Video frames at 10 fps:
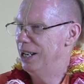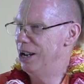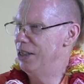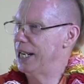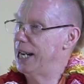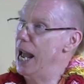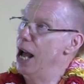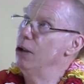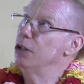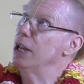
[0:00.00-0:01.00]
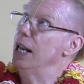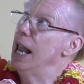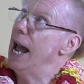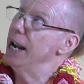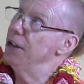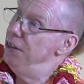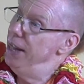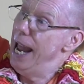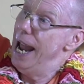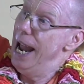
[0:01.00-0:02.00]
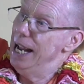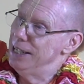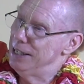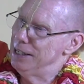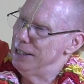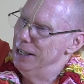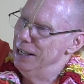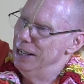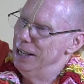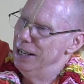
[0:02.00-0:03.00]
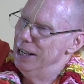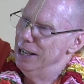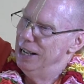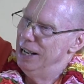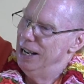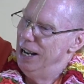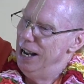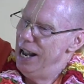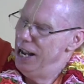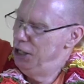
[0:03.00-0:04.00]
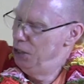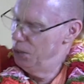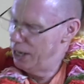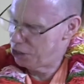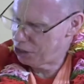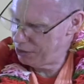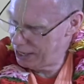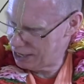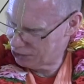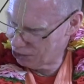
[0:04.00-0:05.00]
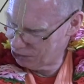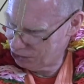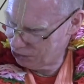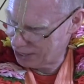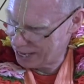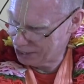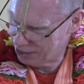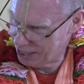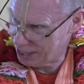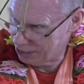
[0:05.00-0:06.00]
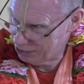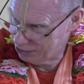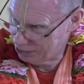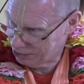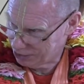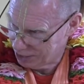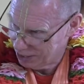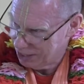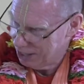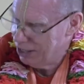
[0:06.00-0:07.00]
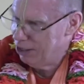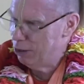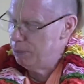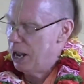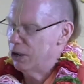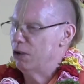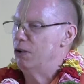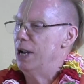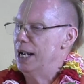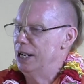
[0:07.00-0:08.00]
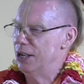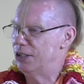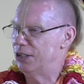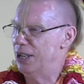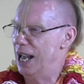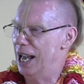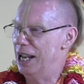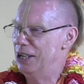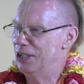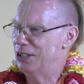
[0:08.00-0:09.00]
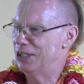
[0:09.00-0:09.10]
Now the cows are like that, and you're 3 years old, you're like this. You're about Gauranga's size.